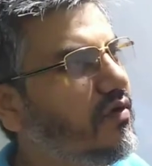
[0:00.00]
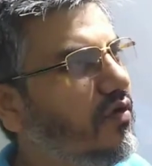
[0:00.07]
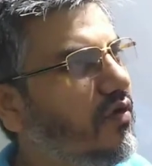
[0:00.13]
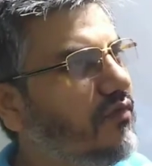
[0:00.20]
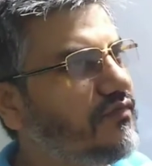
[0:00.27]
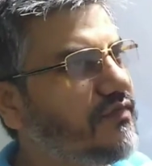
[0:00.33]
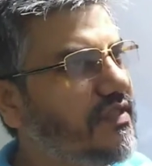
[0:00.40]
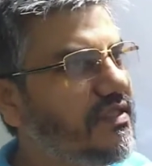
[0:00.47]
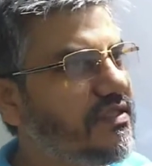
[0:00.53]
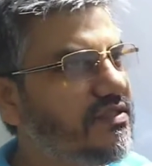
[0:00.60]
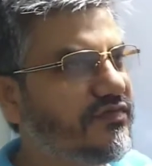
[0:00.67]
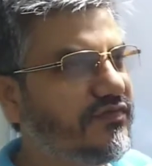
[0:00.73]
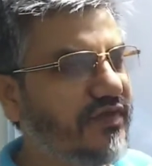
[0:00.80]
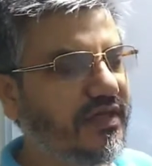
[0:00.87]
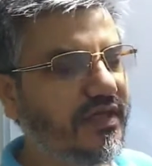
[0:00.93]
of
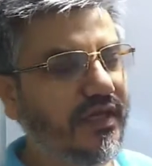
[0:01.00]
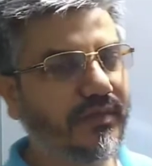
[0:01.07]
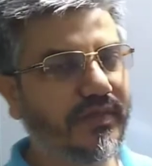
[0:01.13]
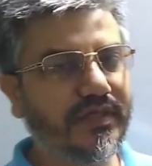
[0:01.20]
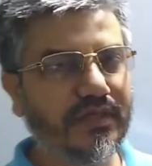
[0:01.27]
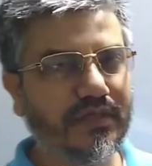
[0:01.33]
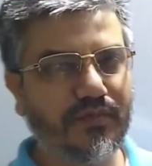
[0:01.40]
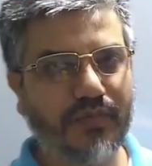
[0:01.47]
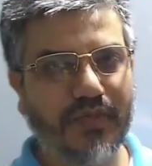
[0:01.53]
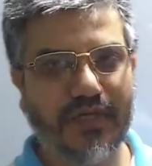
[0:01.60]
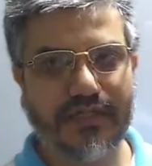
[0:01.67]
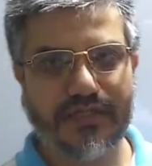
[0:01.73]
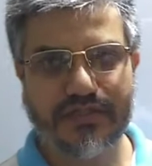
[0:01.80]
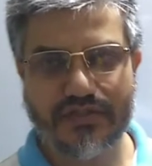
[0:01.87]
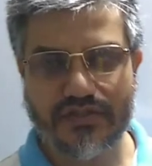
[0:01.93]
these fundamental
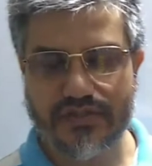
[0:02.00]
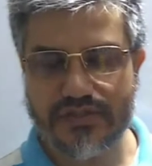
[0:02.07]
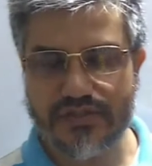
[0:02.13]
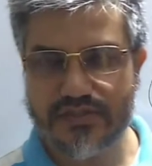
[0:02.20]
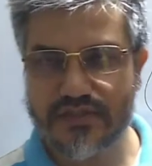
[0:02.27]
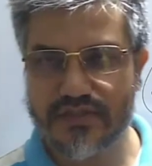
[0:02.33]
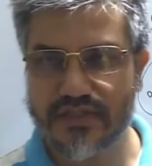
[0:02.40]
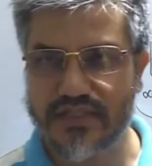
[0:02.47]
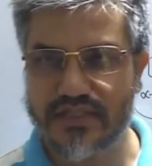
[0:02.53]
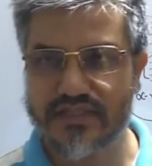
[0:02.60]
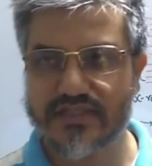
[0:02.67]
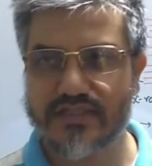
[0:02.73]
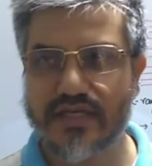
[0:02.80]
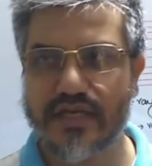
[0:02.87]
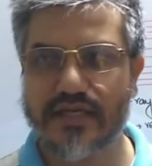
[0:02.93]
particles
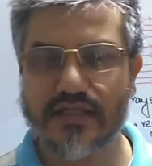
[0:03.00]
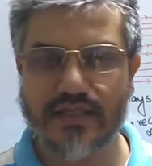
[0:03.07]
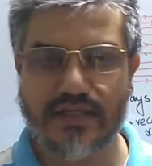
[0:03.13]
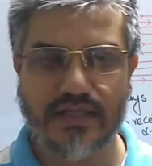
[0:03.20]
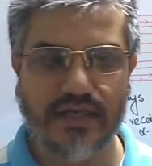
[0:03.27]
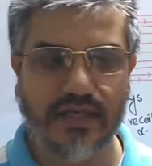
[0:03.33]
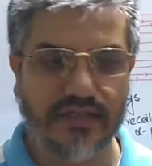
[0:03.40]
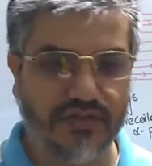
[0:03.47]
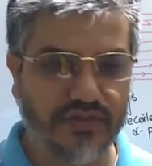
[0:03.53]
inside an